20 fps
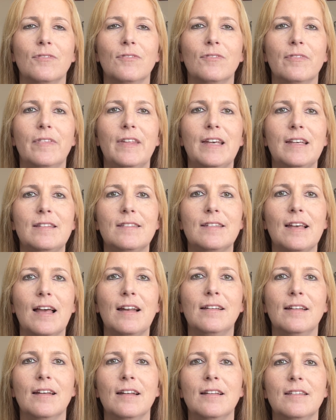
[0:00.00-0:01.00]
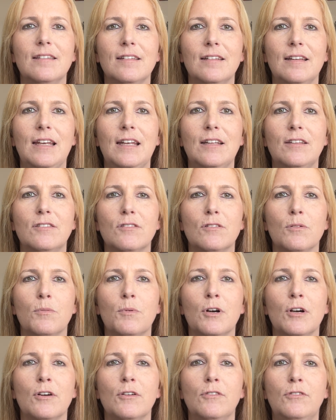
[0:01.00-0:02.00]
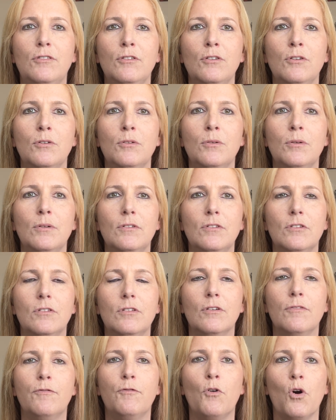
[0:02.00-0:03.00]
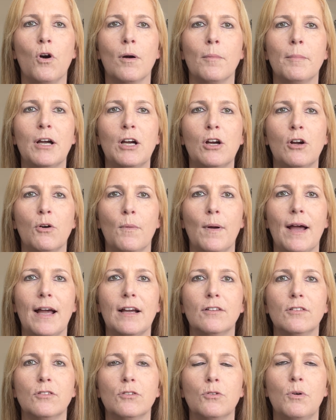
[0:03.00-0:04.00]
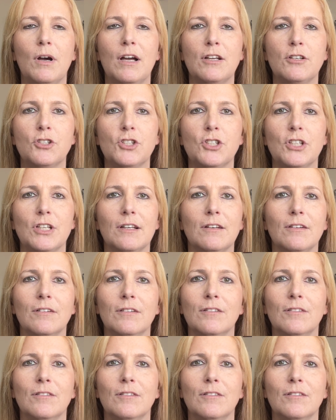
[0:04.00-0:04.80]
This sentence needs the word do to form a correct question.